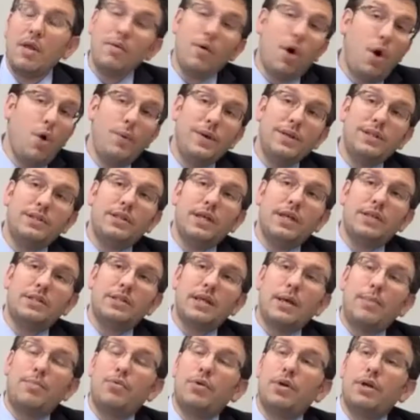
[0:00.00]
always stayed
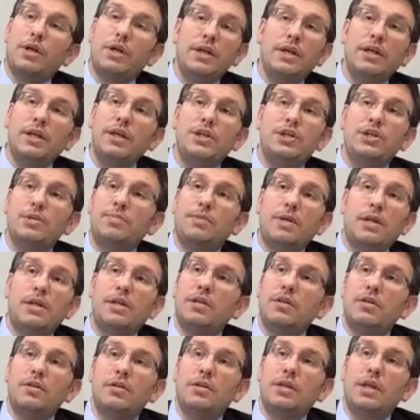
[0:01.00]
separate. In Egypt,
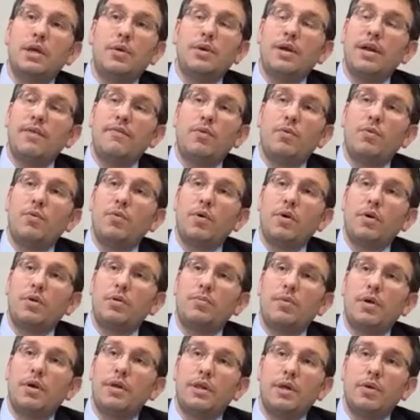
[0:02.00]
they were never part
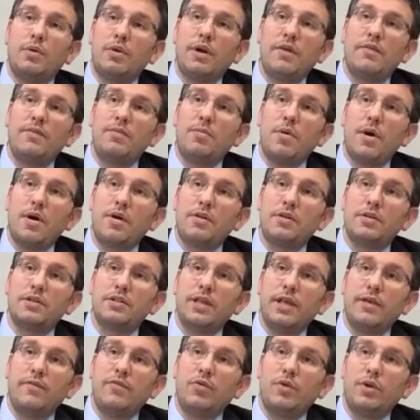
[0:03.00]
of the
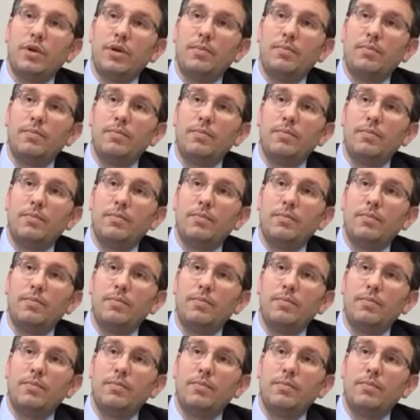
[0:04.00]
slavery.